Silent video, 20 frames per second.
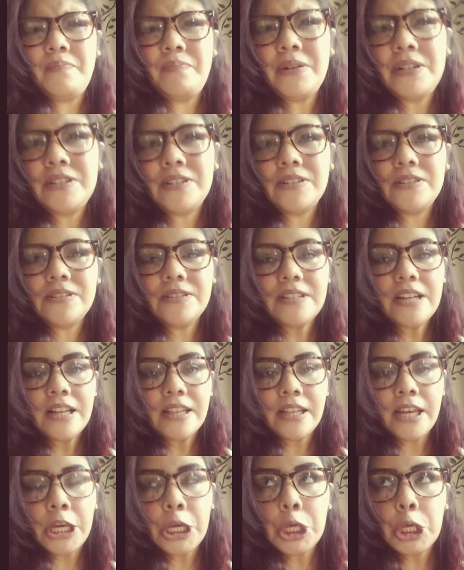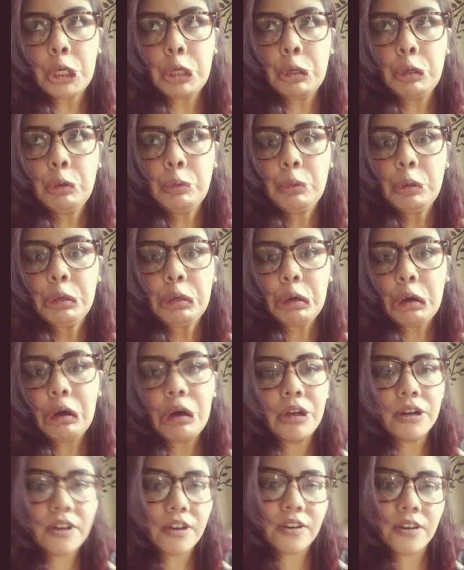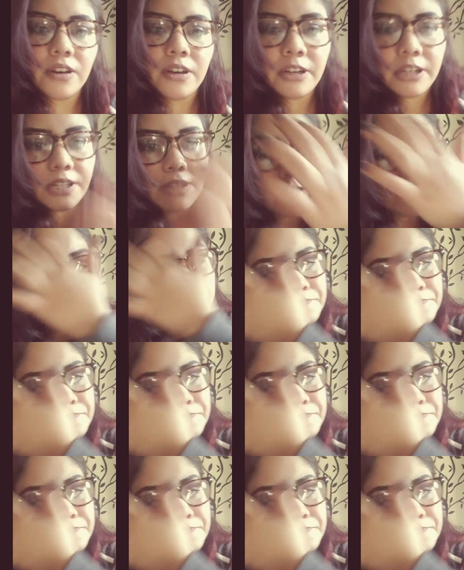There's also not like, oh my god, good.